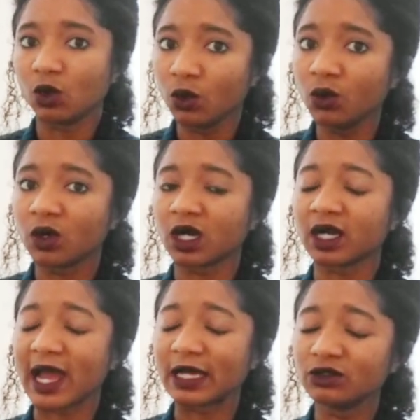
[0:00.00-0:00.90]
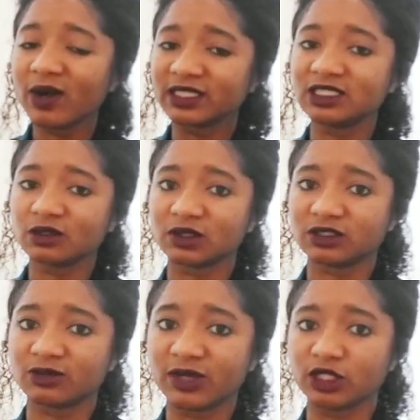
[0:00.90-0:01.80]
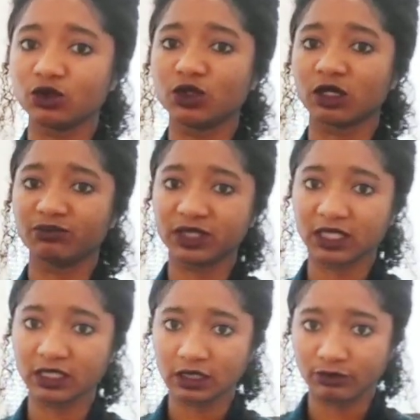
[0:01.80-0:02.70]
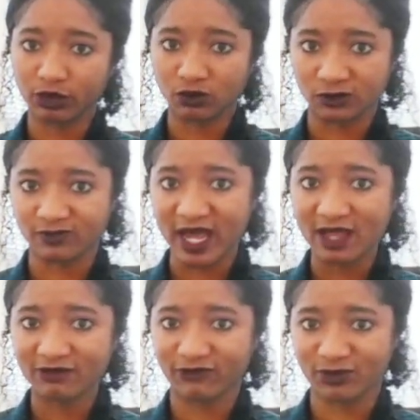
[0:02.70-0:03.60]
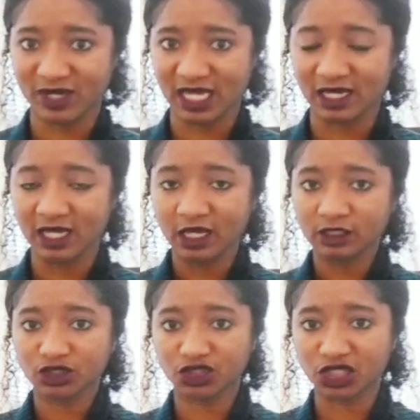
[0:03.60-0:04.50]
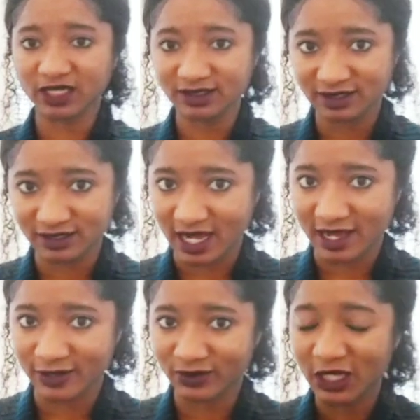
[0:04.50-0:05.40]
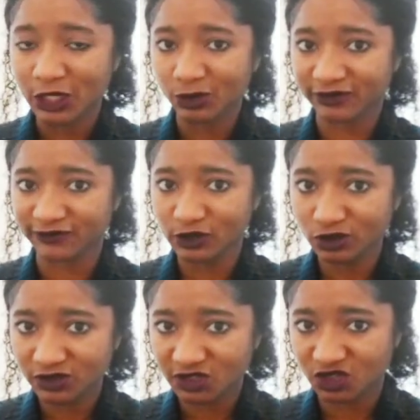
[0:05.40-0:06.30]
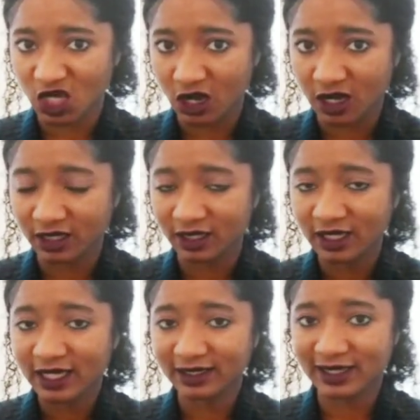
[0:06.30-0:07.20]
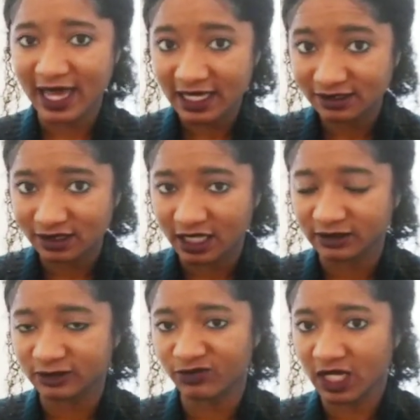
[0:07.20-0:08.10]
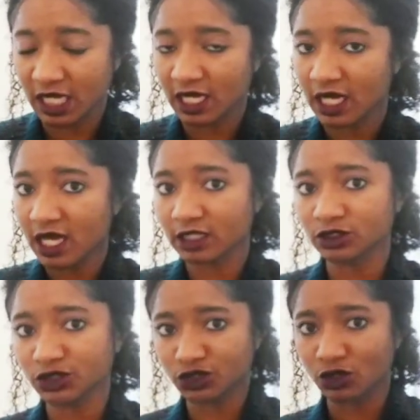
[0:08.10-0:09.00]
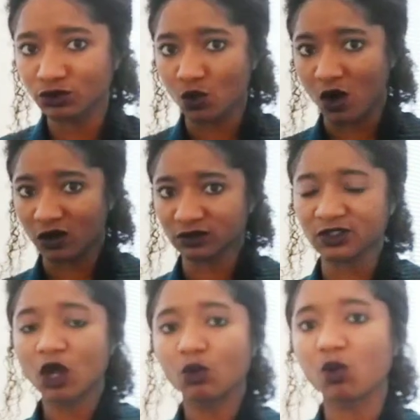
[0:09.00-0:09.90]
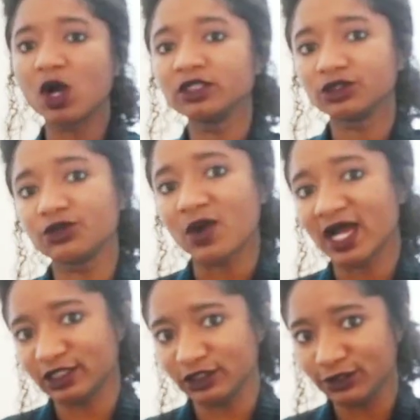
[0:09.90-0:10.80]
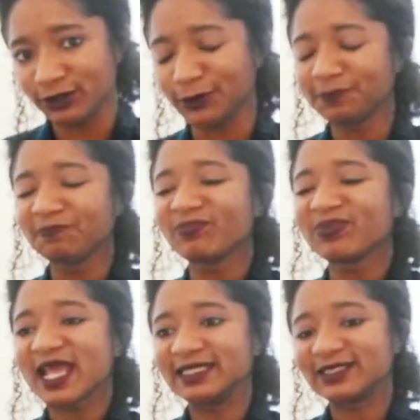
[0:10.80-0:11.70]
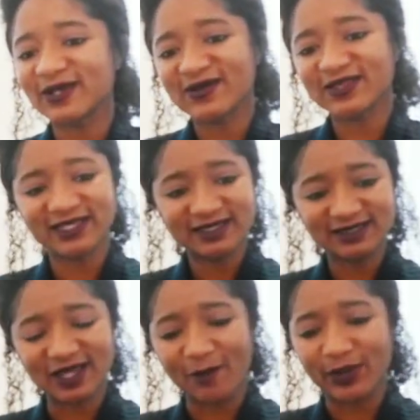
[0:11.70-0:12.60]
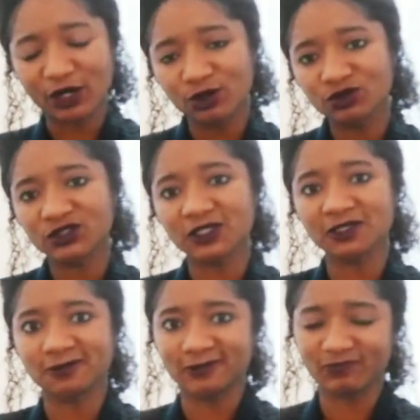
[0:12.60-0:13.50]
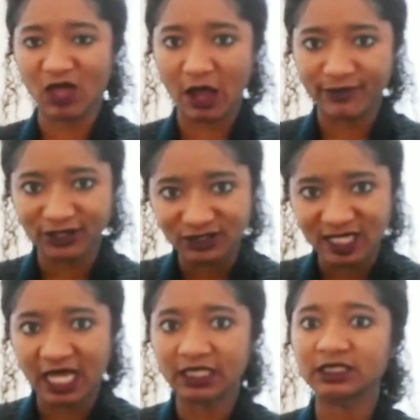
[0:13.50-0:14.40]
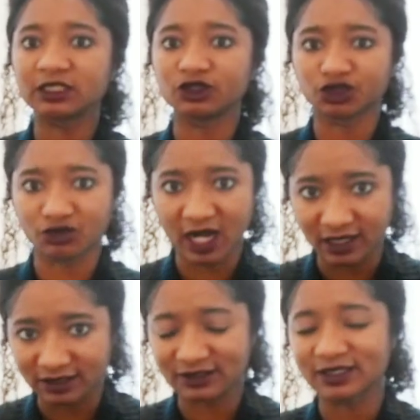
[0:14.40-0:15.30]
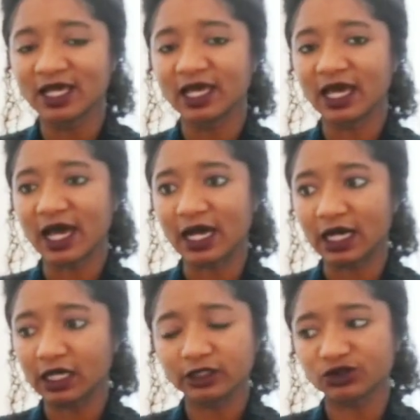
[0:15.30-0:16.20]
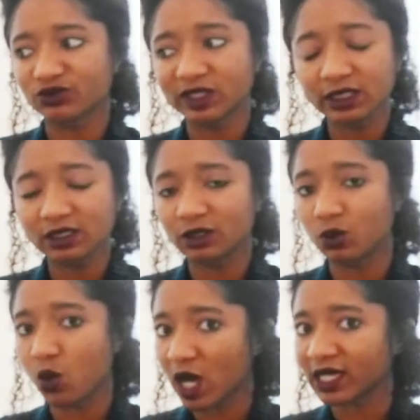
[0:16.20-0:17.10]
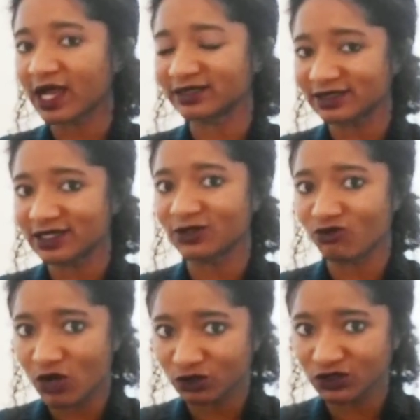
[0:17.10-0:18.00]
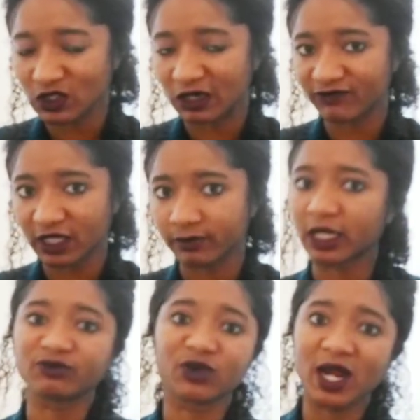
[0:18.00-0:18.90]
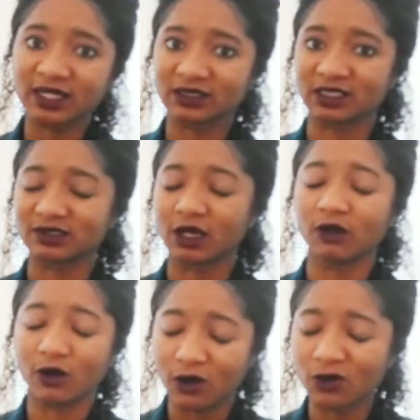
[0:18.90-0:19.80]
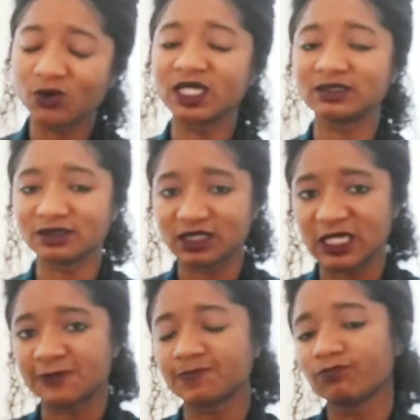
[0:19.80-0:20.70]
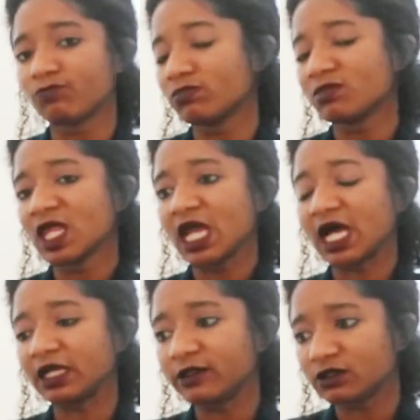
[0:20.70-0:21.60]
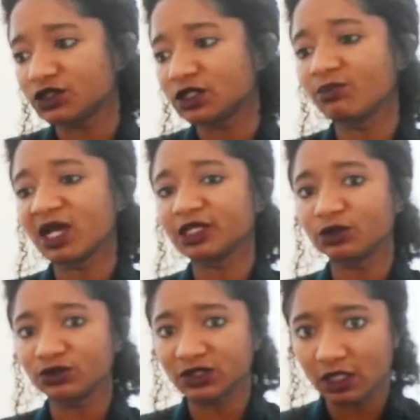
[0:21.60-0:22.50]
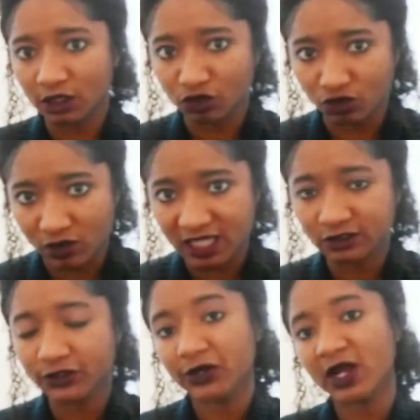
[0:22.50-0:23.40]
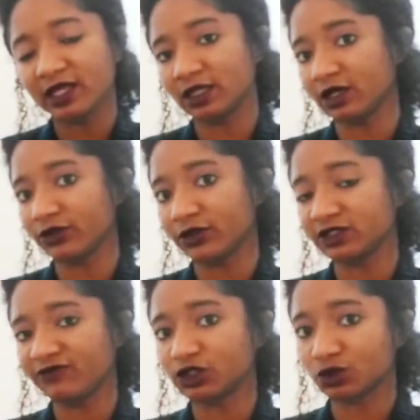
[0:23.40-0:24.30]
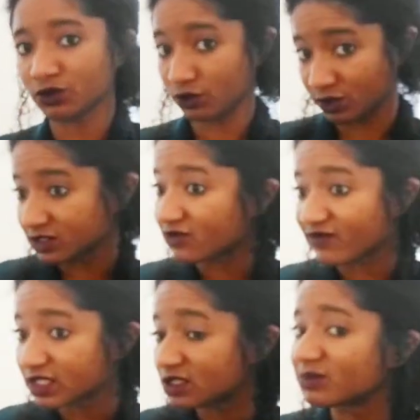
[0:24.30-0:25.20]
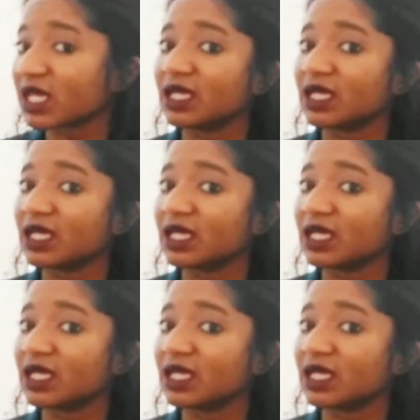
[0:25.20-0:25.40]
Or how do I deal with somebody who completely pulls back from me, shuts down, refuses to talk, gaslights me and stonewalls. What do I do? And so these opposing uh, personality traits uh, is really what I see the most of in my practice. I always see either somebody who's the aggressor and the other individual who is the victim